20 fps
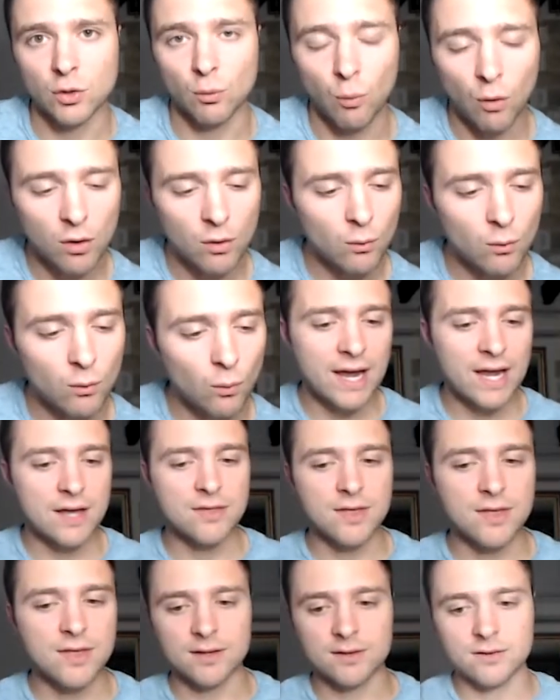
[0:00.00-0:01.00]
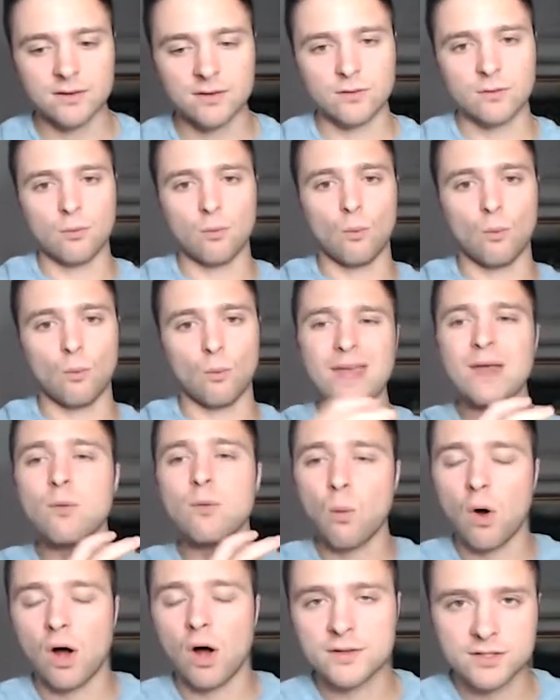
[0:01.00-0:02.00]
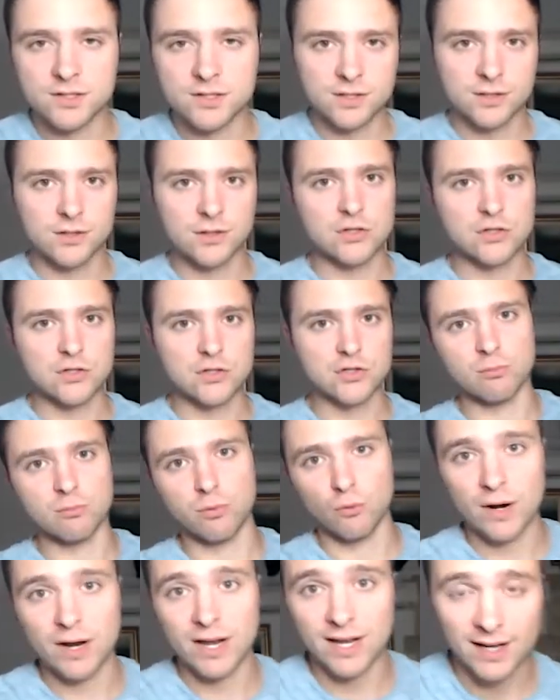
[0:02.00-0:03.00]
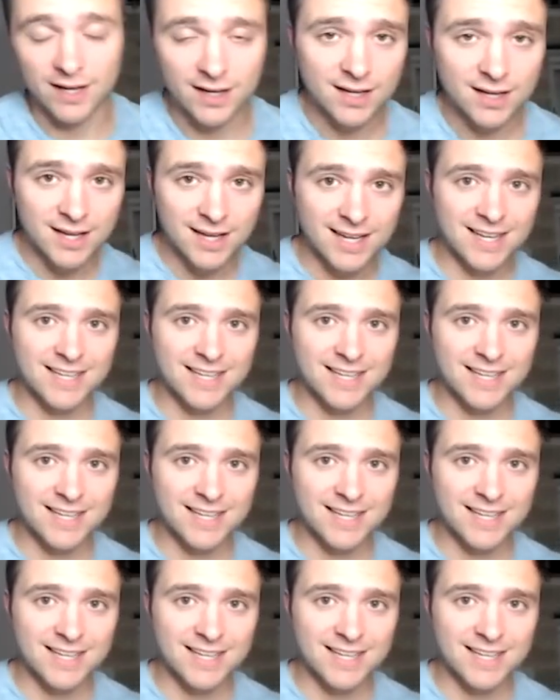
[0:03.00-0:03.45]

So one way that we want to bring